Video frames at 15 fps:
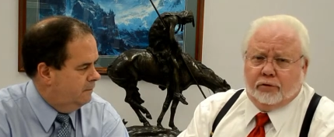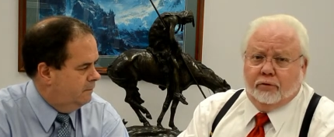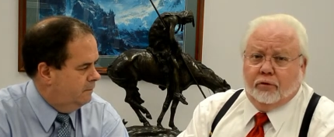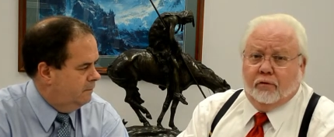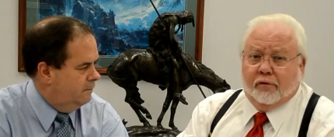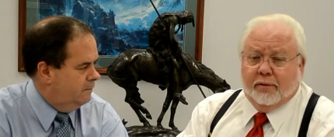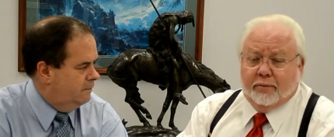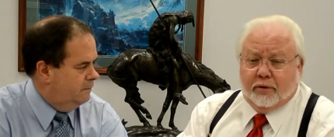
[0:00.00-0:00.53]
Speaker 1: through
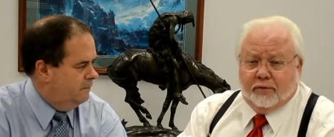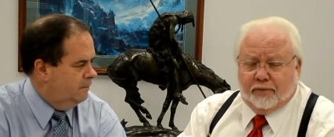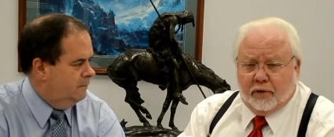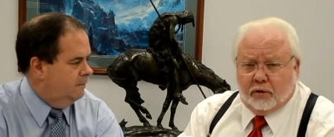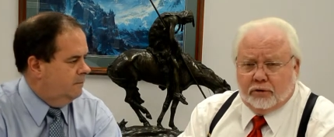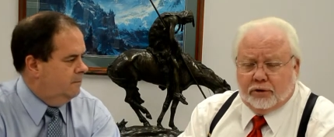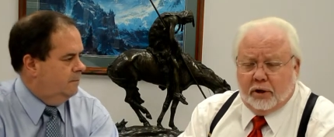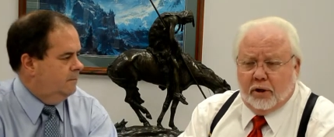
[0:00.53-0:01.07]
November the
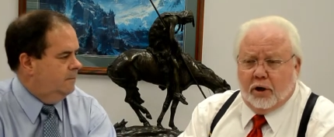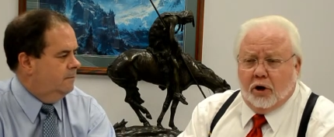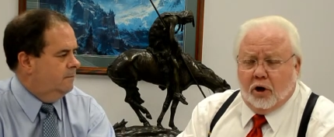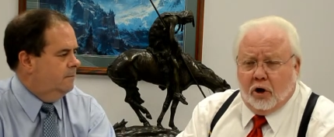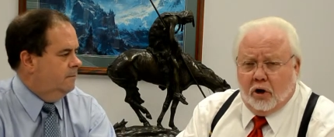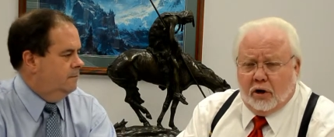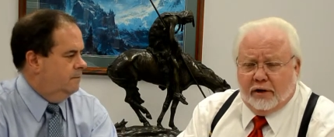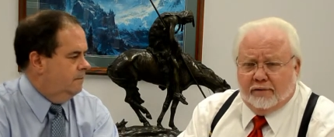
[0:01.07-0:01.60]
1st,
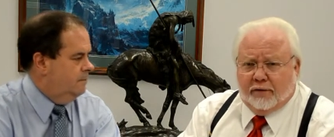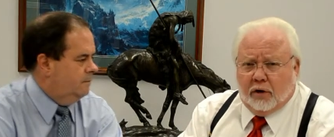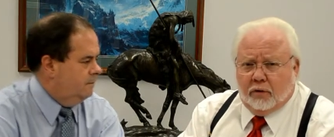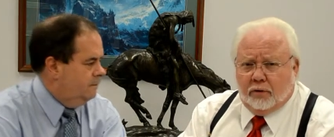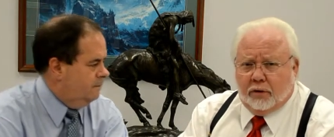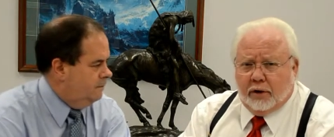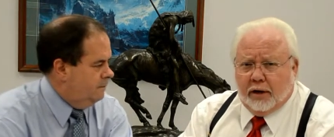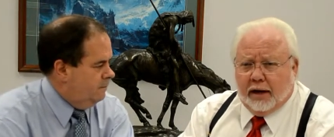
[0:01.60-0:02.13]
early
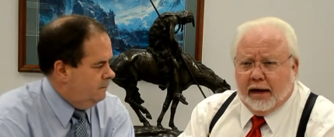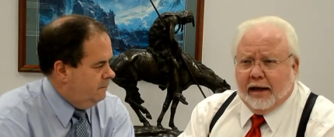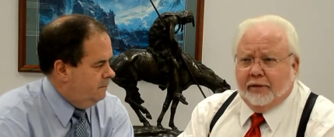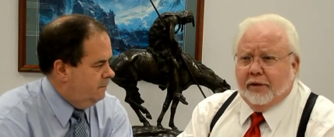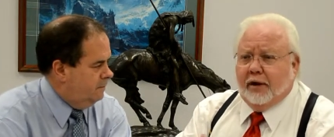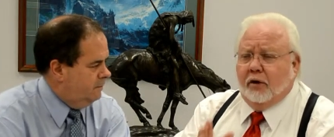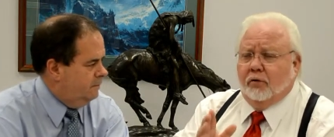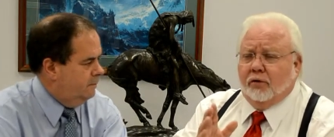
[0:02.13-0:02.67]
vote, and
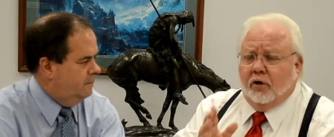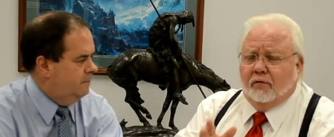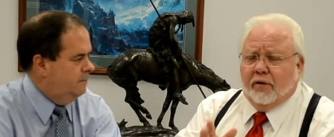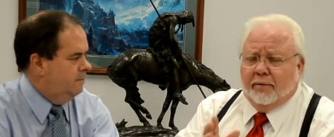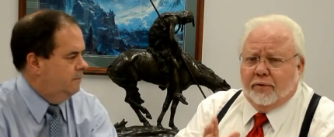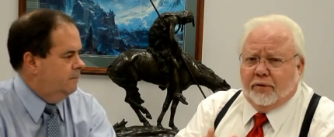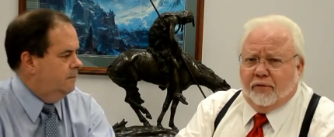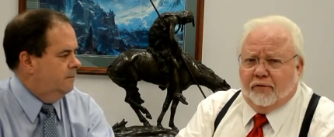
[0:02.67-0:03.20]
then on
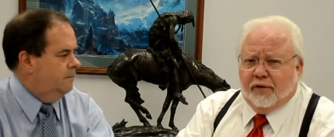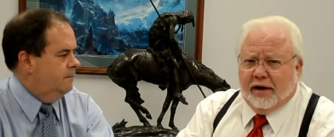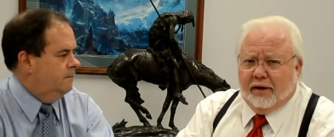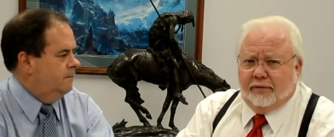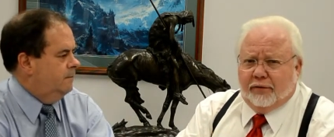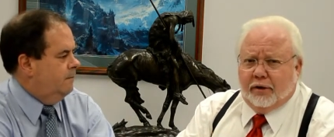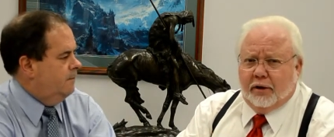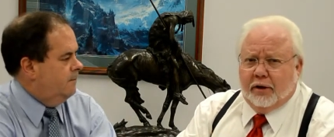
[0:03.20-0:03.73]
November the
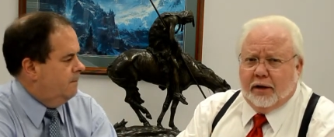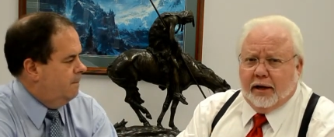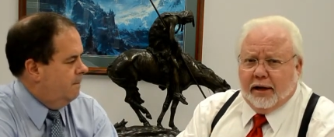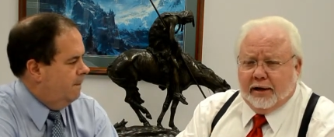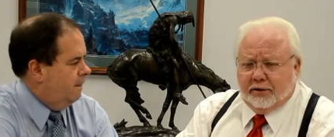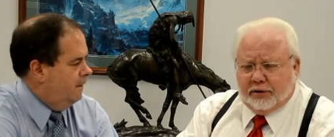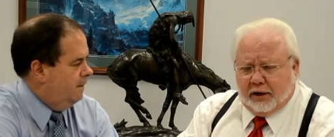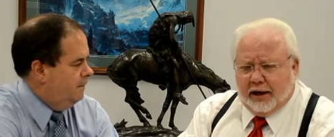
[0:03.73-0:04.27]
5th
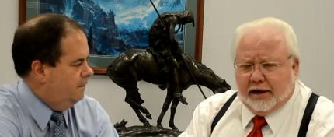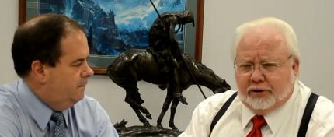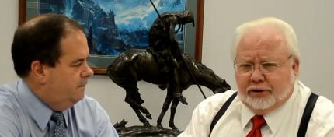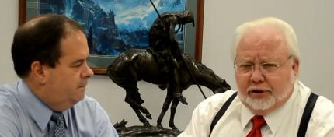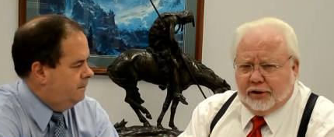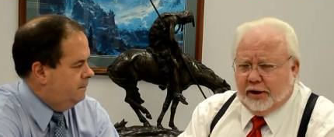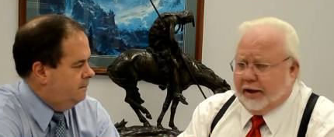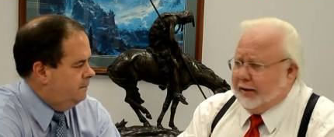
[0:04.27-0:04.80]
is the
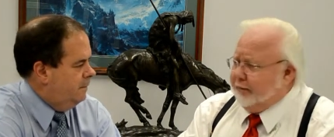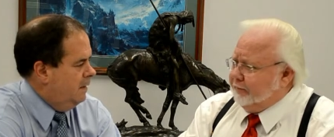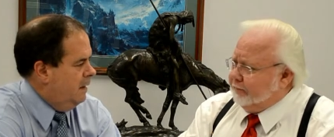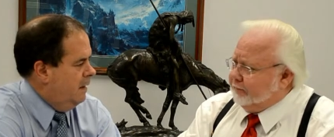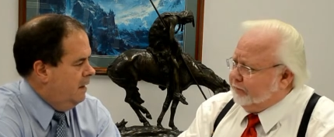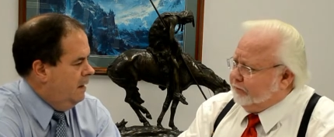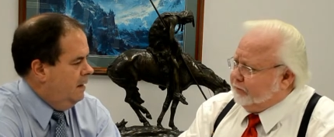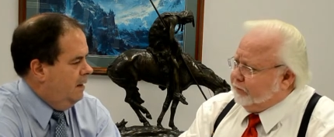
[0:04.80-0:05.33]
election day.
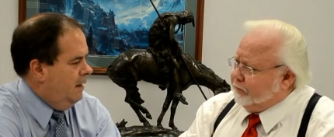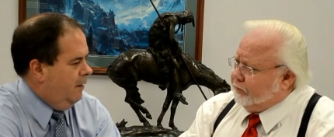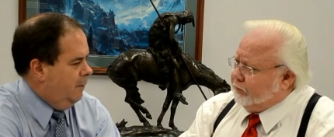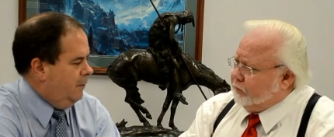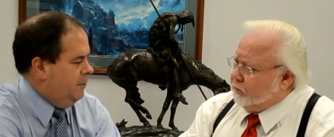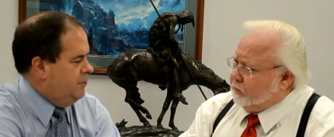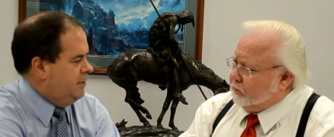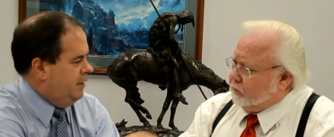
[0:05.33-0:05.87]
Speaker 2: Now,
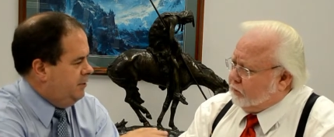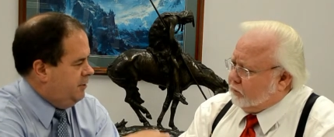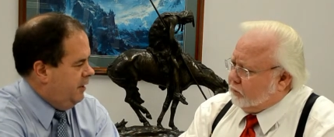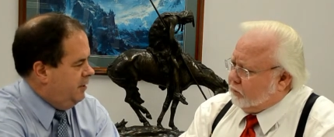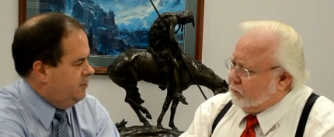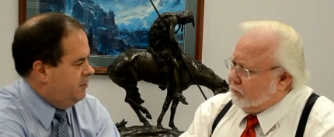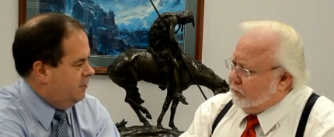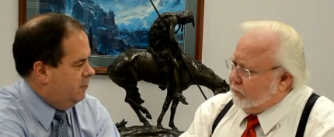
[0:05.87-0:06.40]
when you say
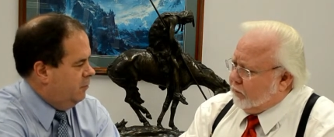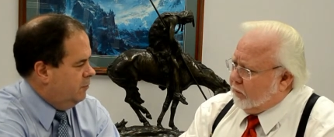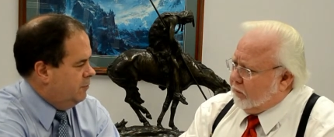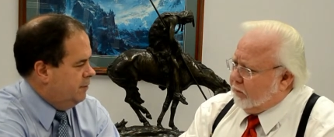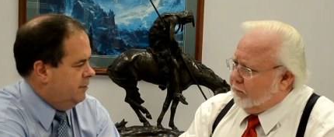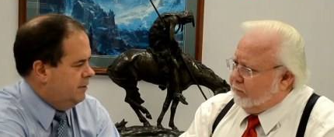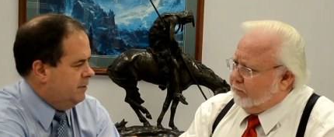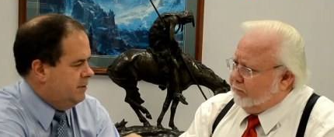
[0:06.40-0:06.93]
change the
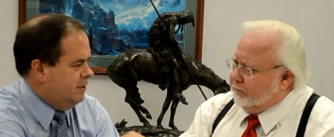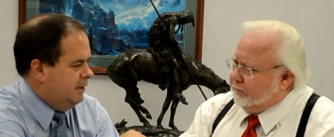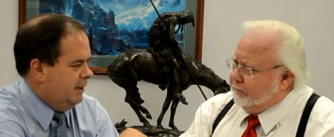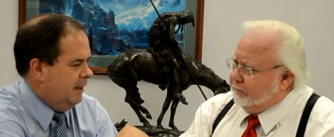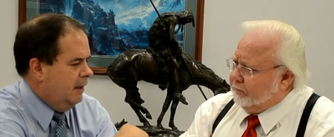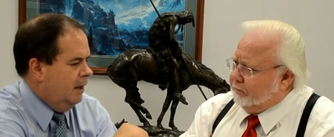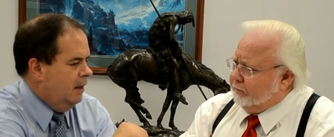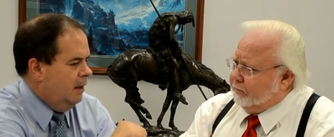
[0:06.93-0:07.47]
course of the
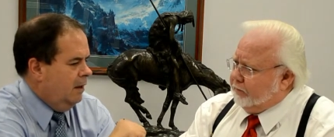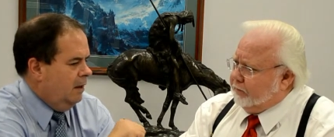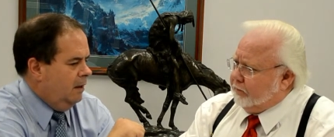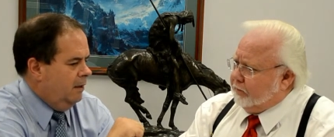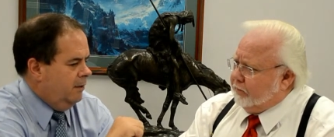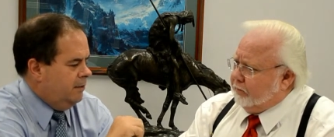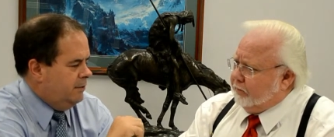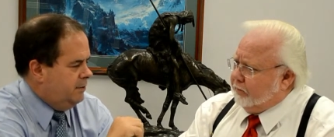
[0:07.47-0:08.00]
city,
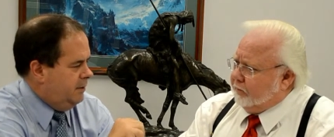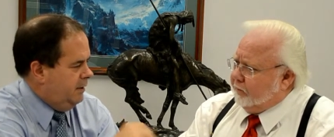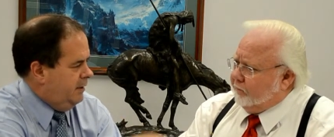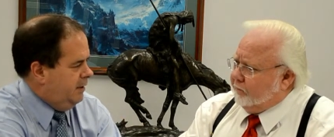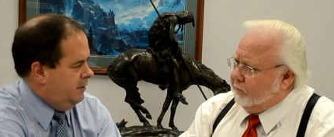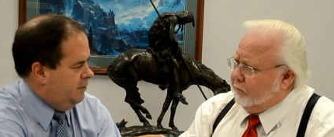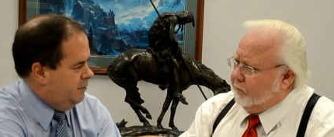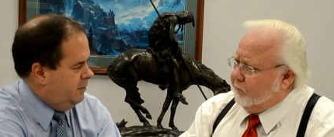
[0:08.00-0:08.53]

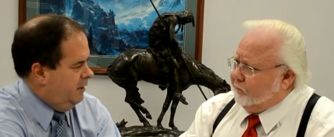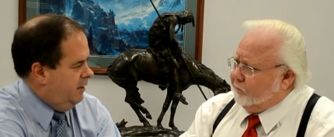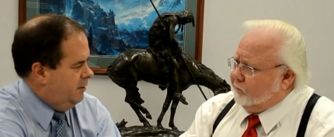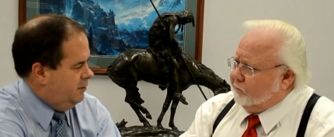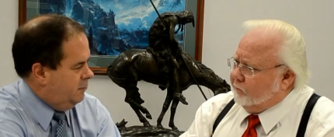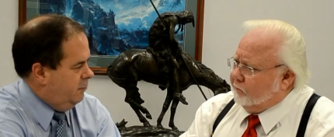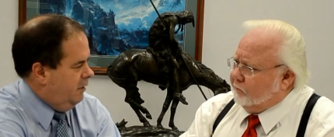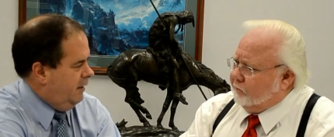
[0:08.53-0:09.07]
city is,
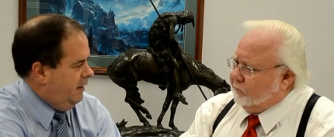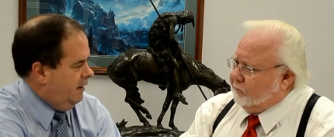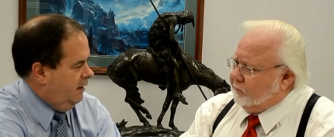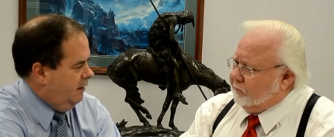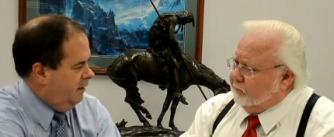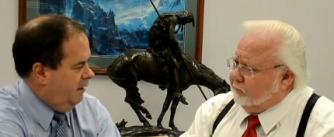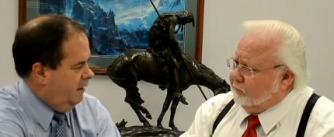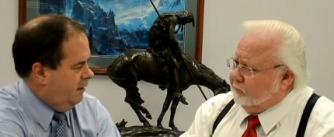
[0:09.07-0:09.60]
is running
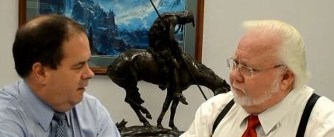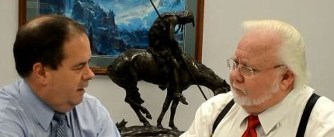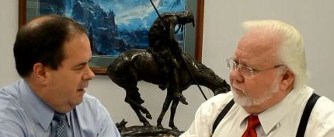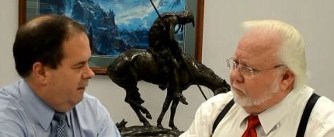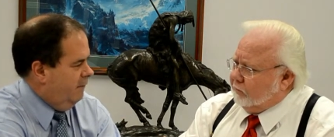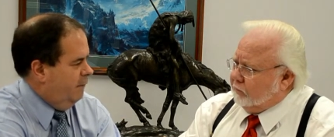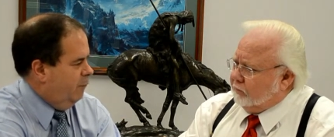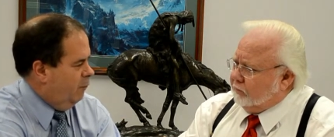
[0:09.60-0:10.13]
in, in kind
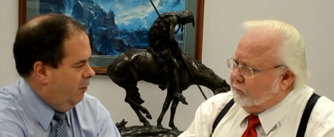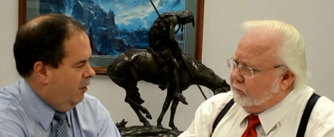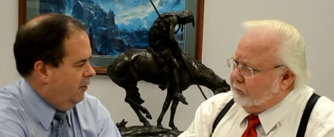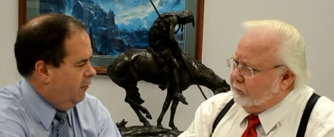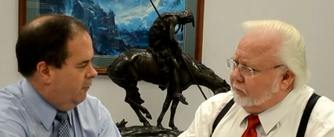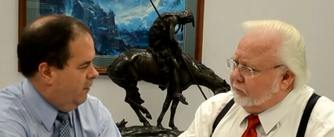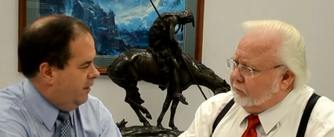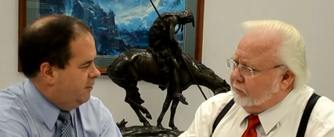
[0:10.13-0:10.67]
of the wrong
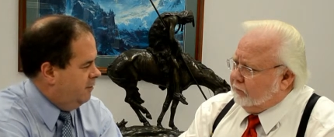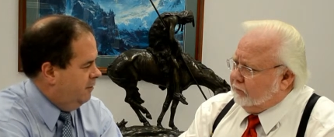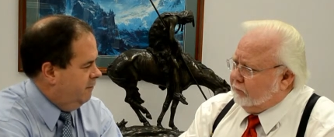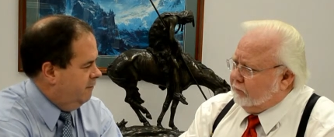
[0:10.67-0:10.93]
direction